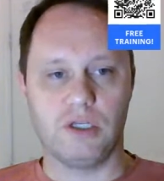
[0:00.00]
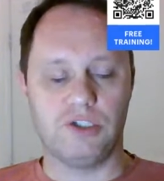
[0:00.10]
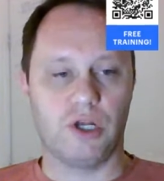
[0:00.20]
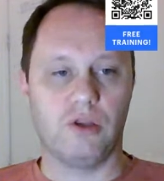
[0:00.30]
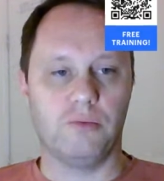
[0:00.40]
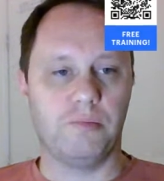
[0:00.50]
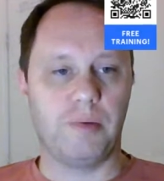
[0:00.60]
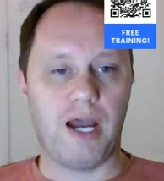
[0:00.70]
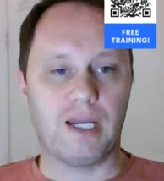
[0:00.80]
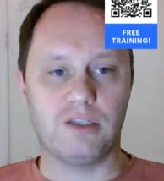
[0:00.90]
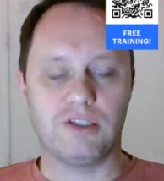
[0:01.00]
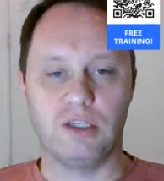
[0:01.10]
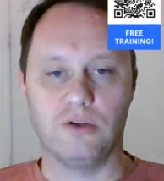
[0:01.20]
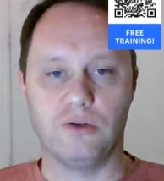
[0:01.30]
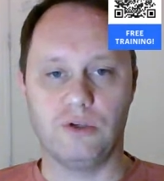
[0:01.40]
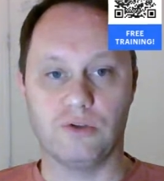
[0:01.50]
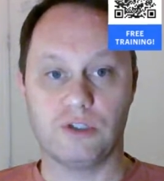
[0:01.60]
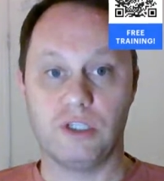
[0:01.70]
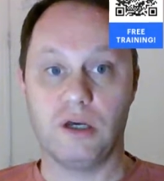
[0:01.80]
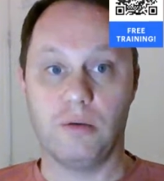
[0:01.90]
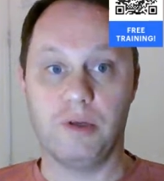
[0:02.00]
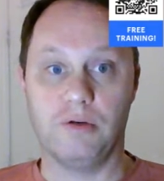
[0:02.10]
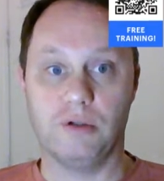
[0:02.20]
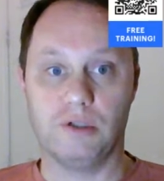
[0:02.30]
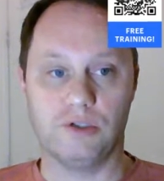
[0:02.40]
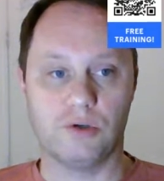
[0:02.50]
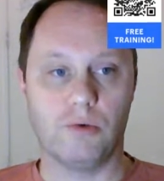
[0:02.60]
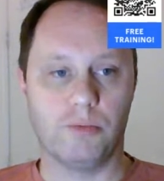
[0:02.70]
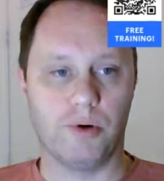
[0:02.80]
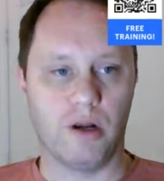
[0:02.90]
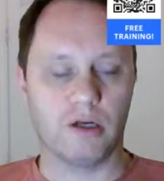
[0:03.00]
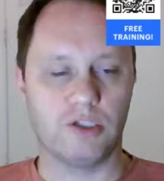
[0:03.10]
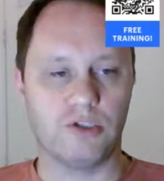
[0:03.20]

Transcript: gel packets that you'll see come in consumer products,